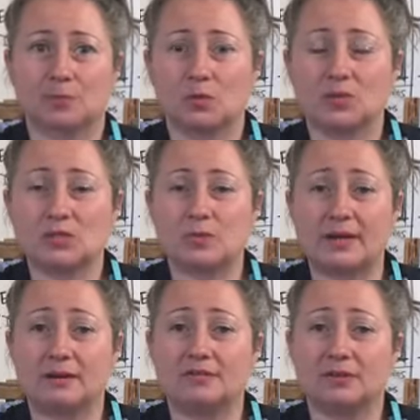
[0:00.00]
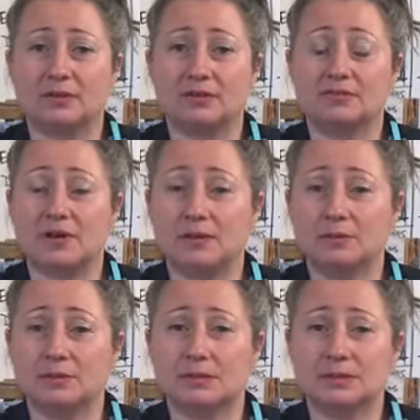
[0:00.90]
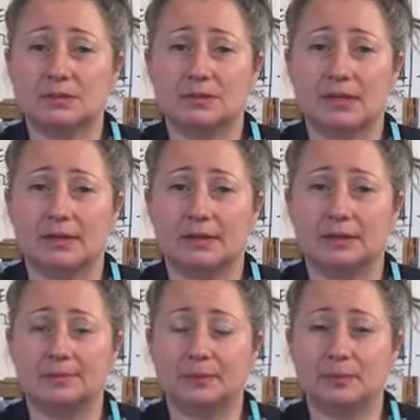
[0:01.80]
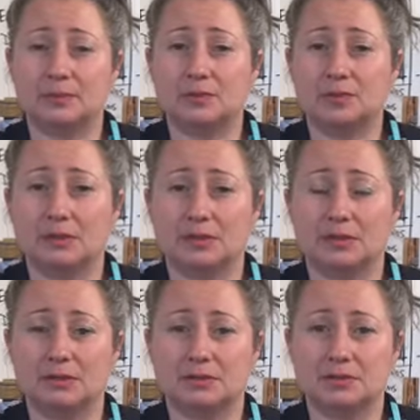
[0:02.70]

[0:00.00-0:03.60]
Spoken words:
we're just waiting for followers, people tuning in.